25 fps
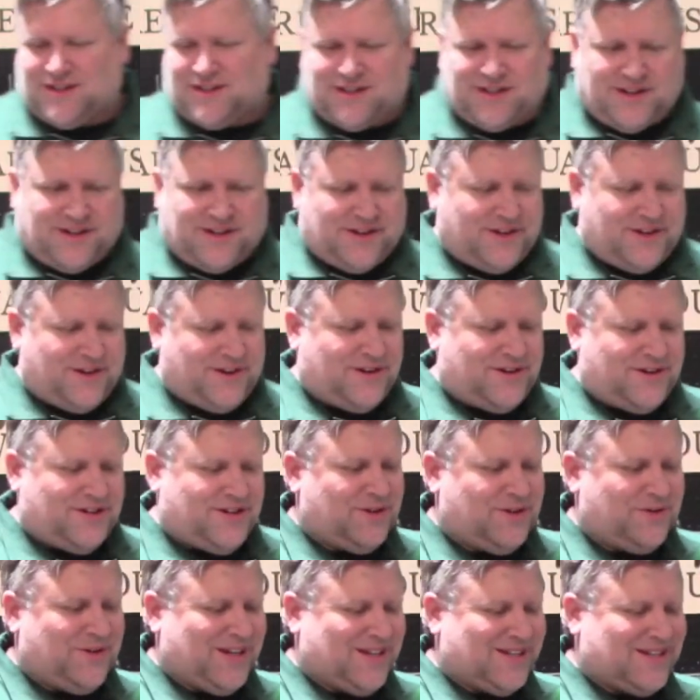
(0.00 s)
you're
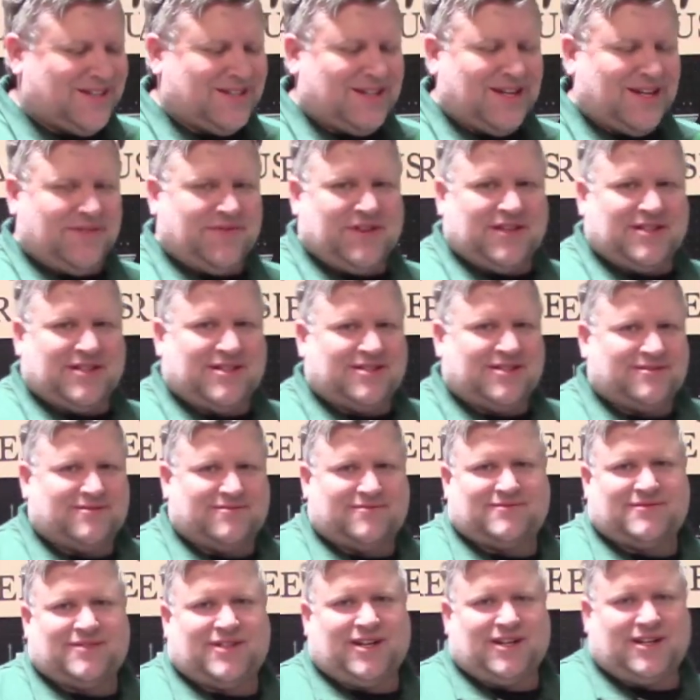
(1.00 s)
doing stuff that's,
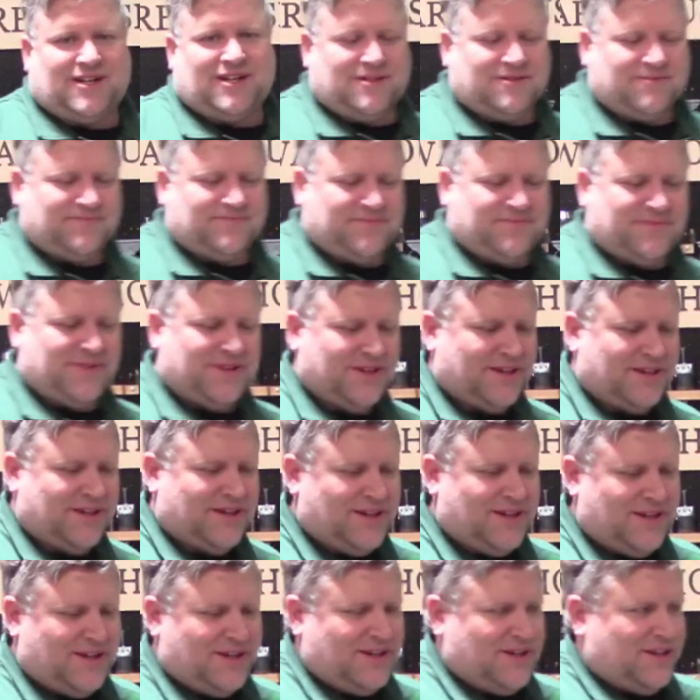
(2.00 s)

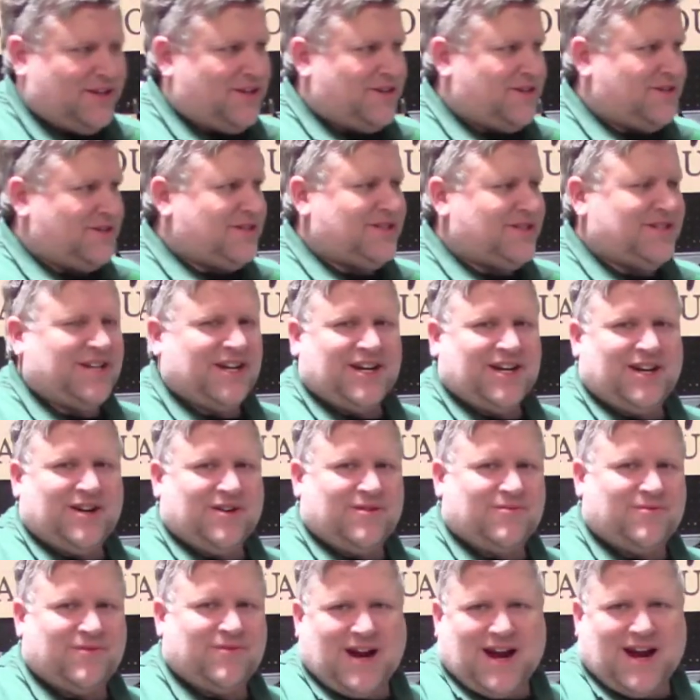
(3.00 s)
you're sticking a
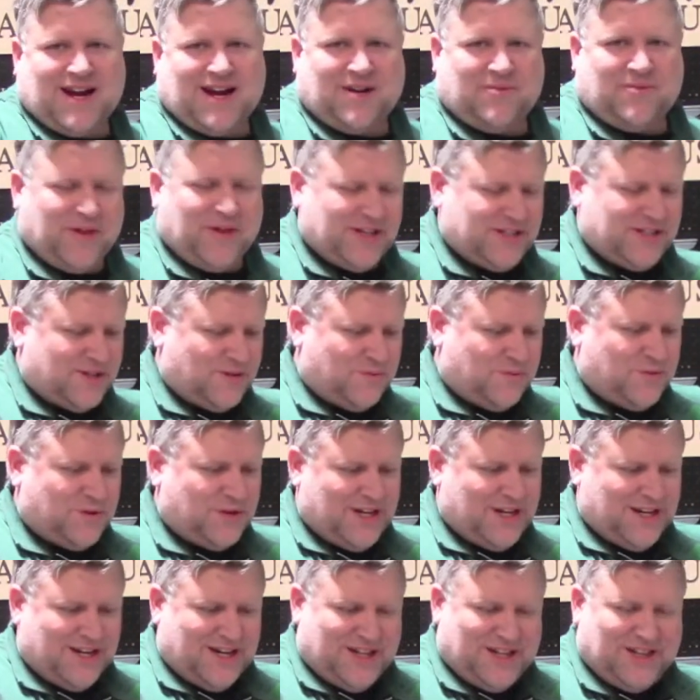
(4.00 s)
ragged piece of wood
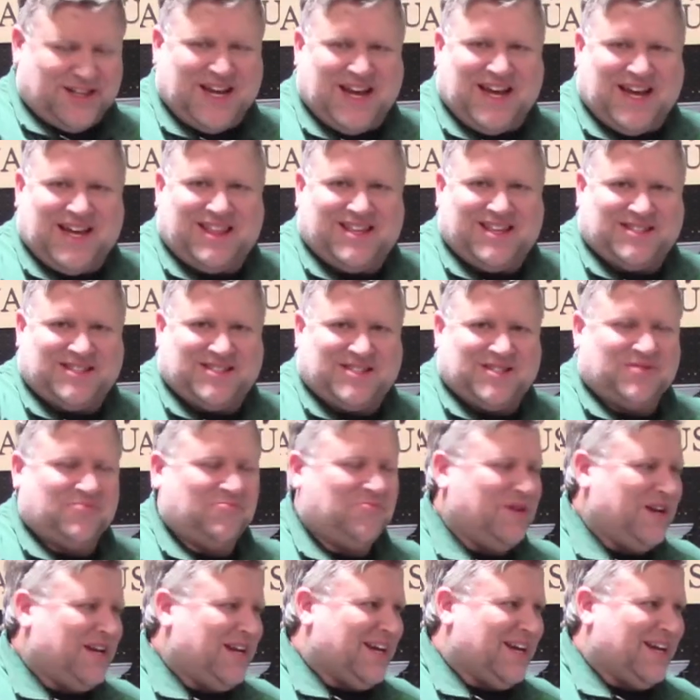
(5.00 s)
in a lathe and
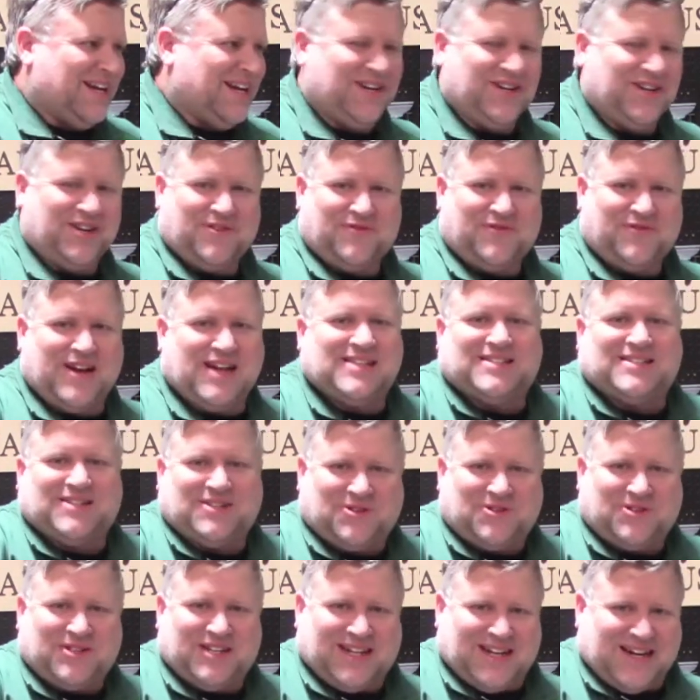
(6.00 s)
spinning it in your face and
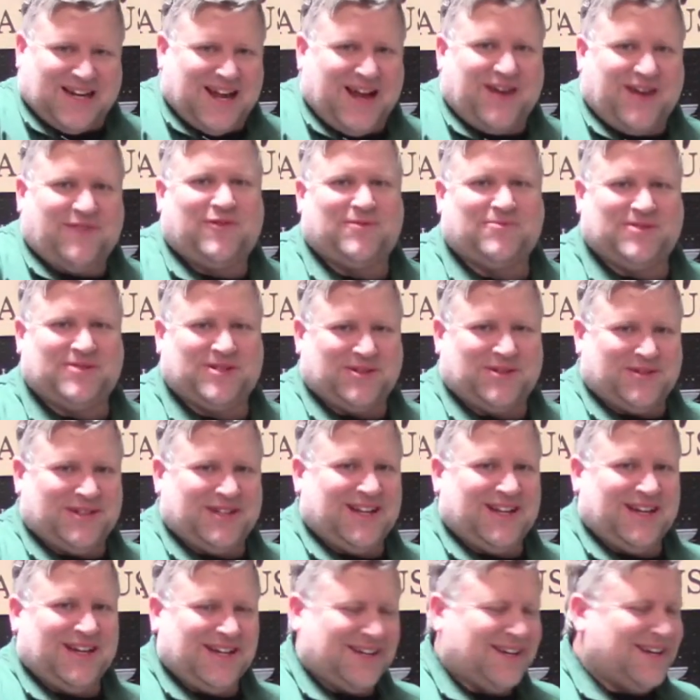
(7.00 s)
holding a knife up to it.
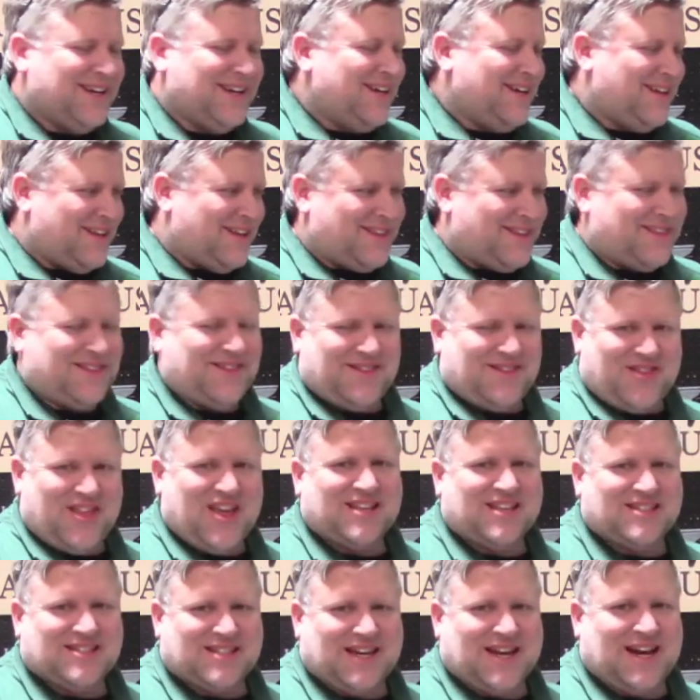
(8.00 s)
Like,
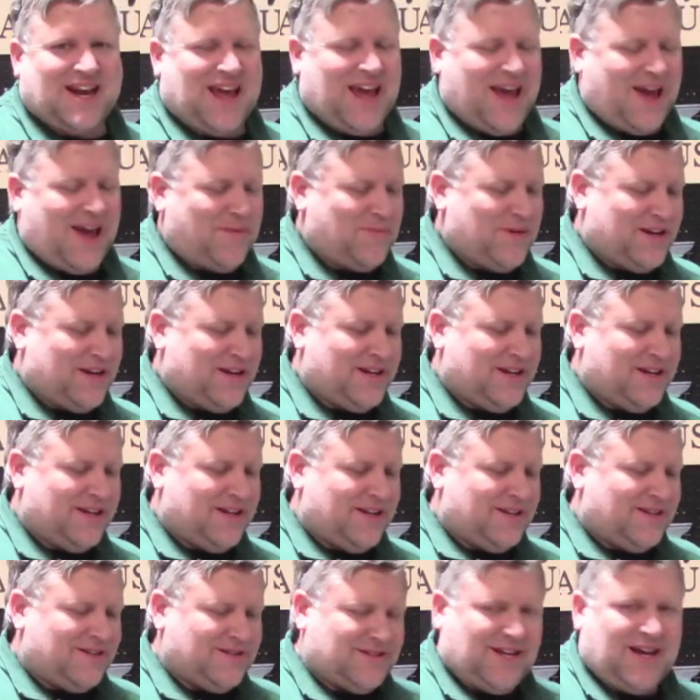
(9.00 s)
things can happen.
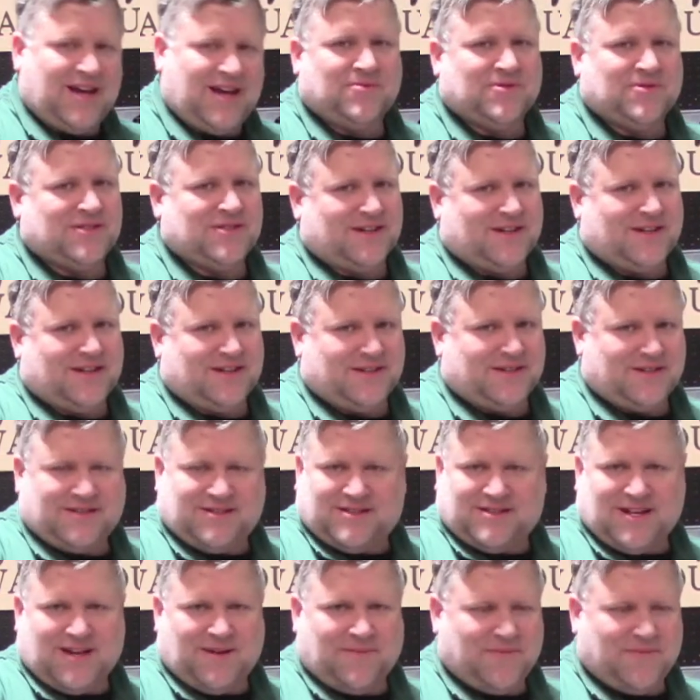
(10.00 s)
Table saws,
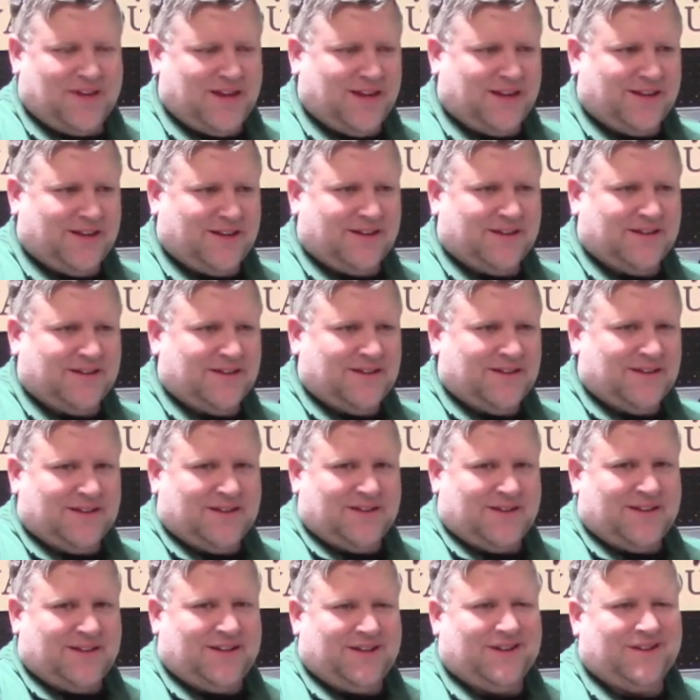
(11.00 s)
same thing.
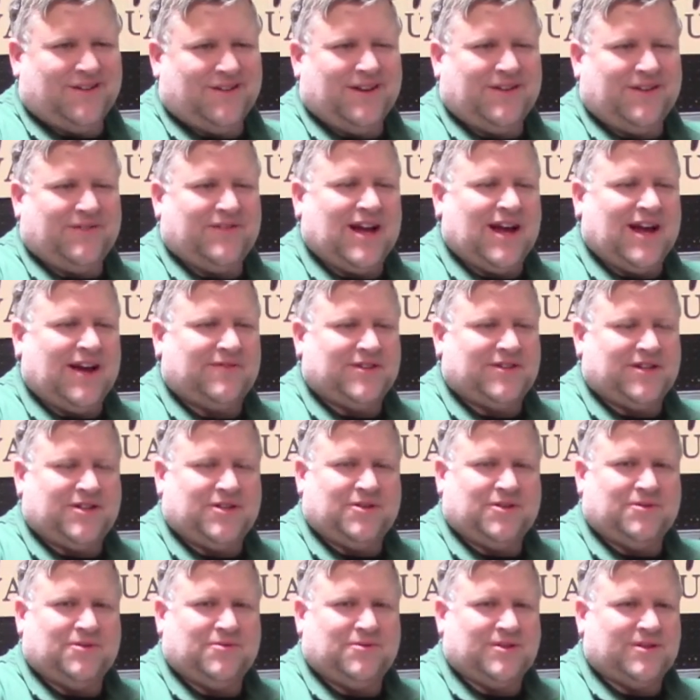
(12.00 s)
You don't even have to
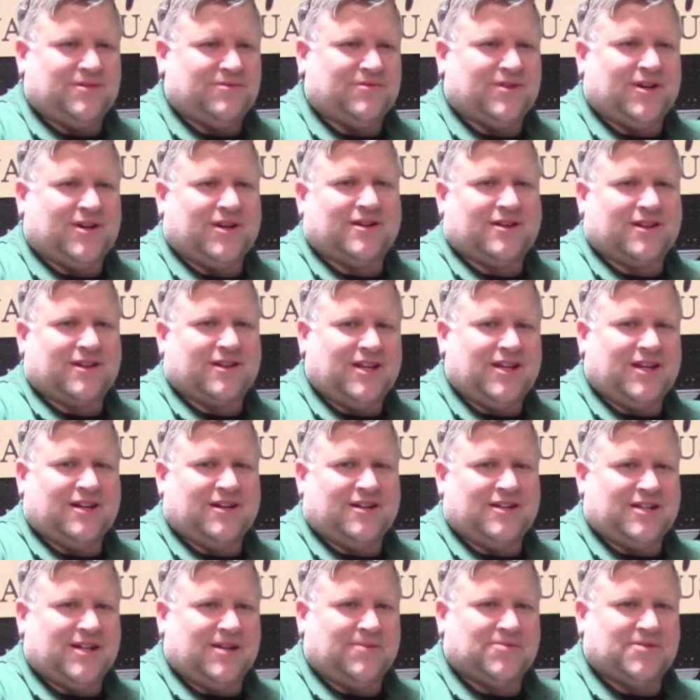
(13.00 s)
do the wrong thing on a
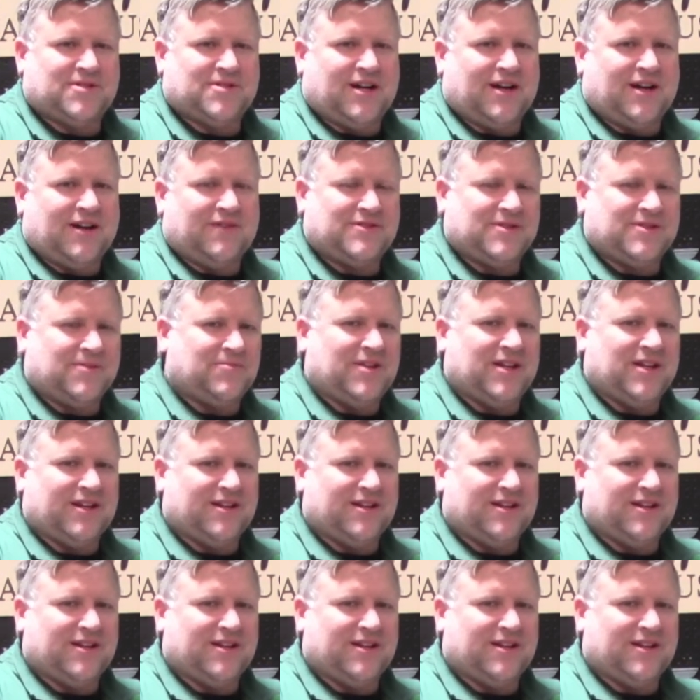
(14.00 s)
table saw. If something,